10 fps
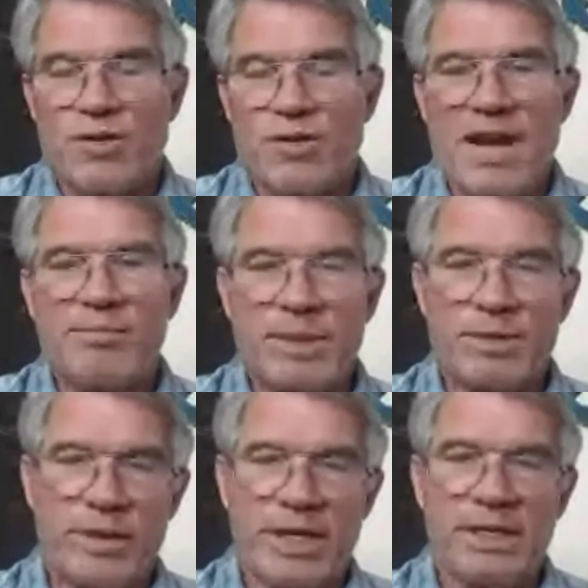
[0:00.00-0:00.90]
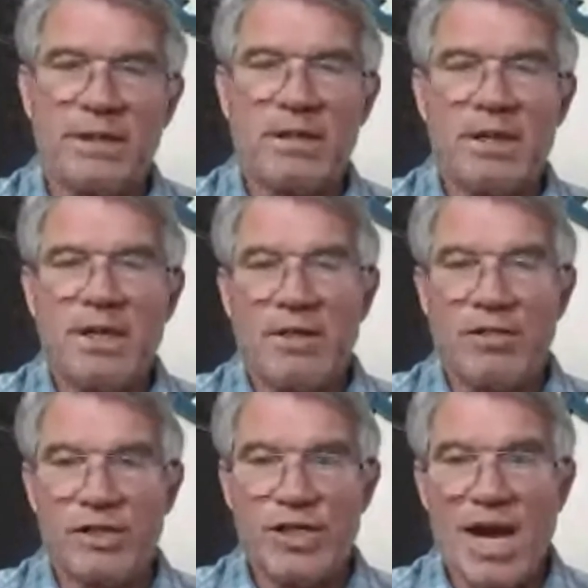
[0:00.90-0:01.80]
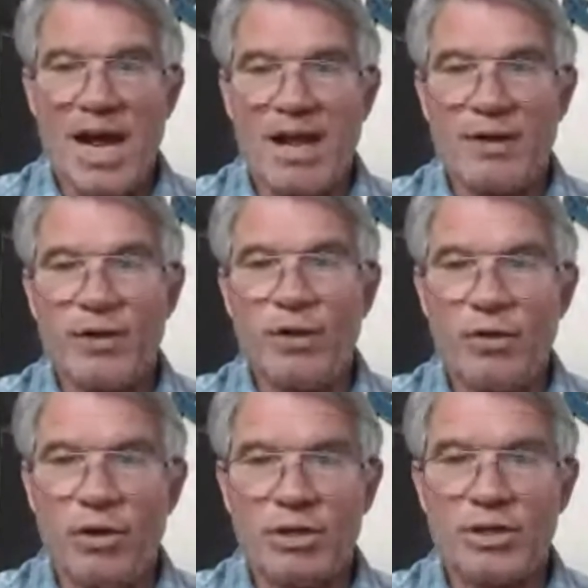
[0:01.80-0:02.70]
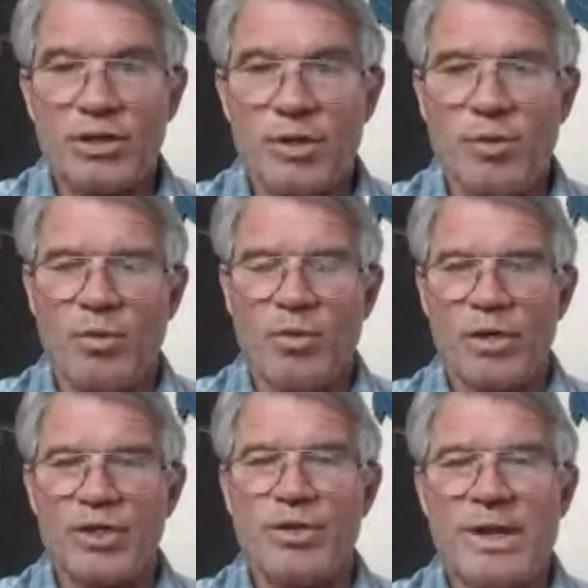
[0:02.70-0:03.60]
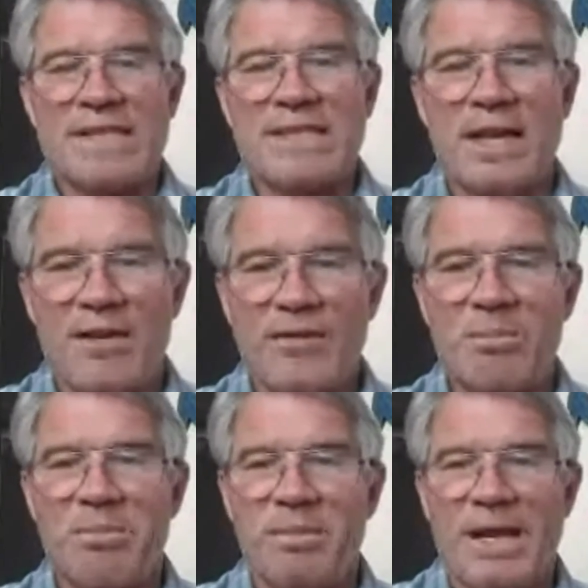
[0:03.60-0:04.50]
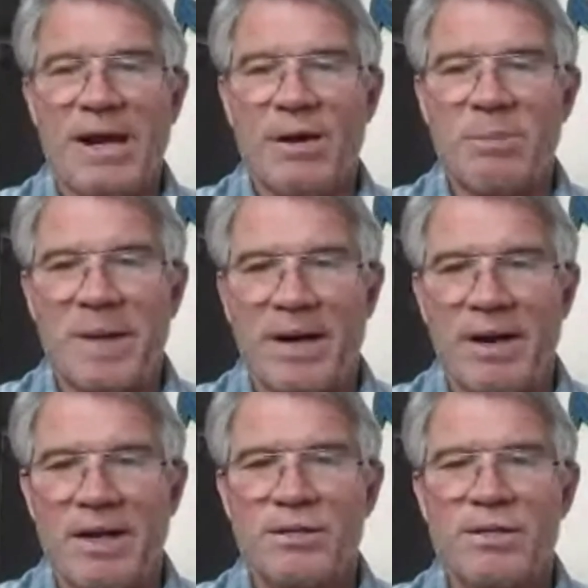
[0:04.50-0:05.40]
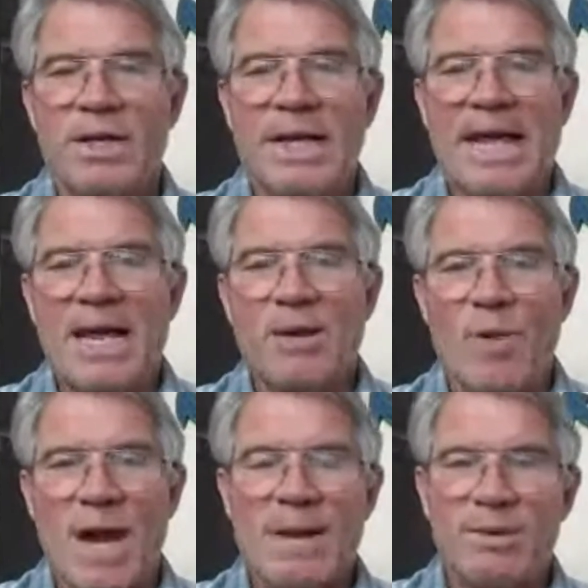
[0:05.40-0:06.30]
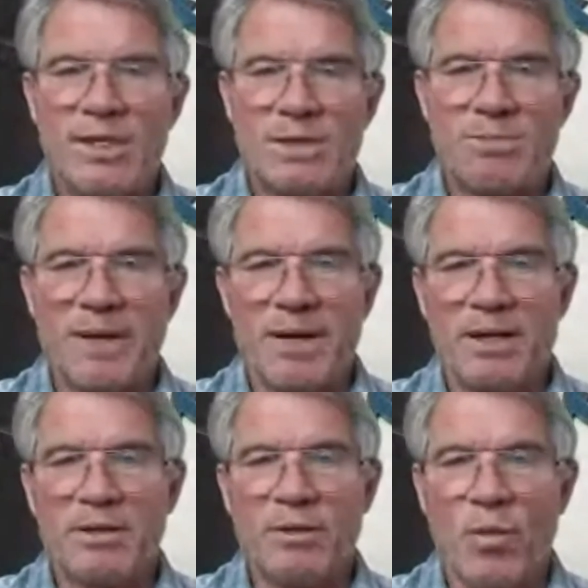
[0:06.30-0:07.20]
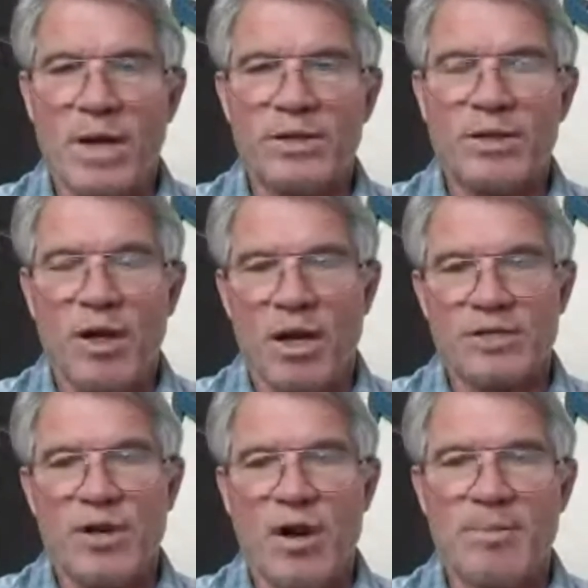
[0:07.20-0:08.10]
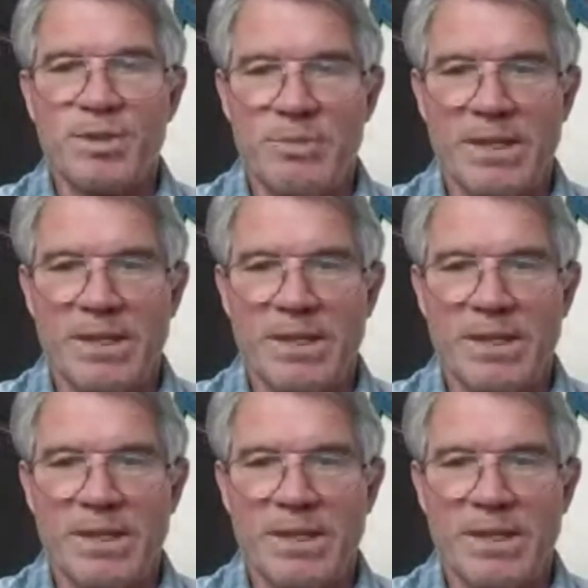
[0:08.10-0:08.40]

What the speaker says: strife between the child who looks toward you as a loving, and why would this parent want to cause harm to me?